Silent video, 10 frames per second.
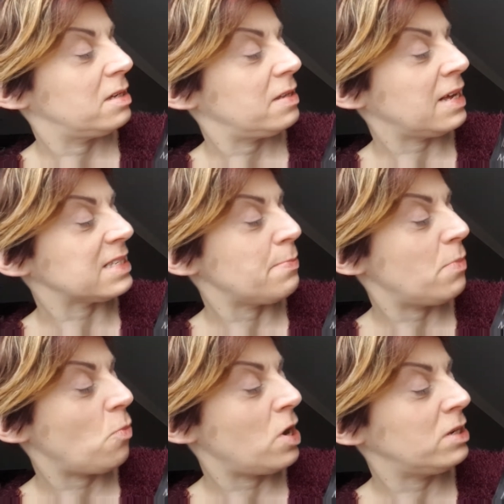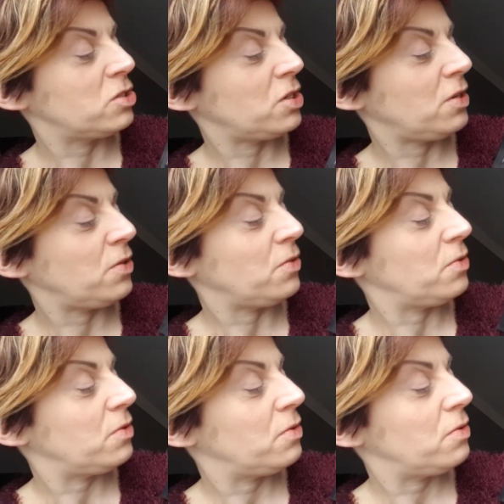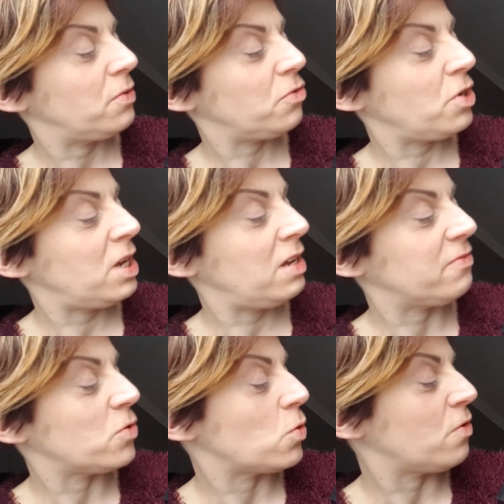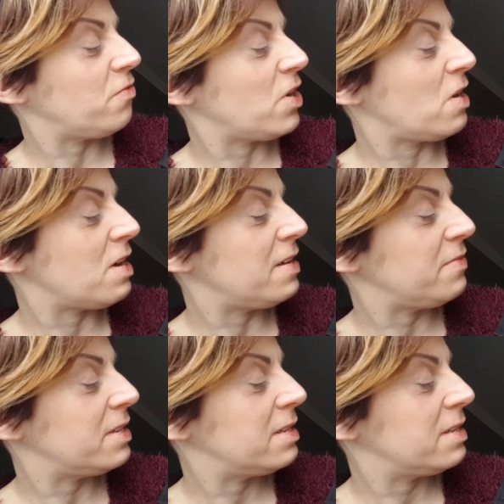that's 1, 2, 3, 4, 5,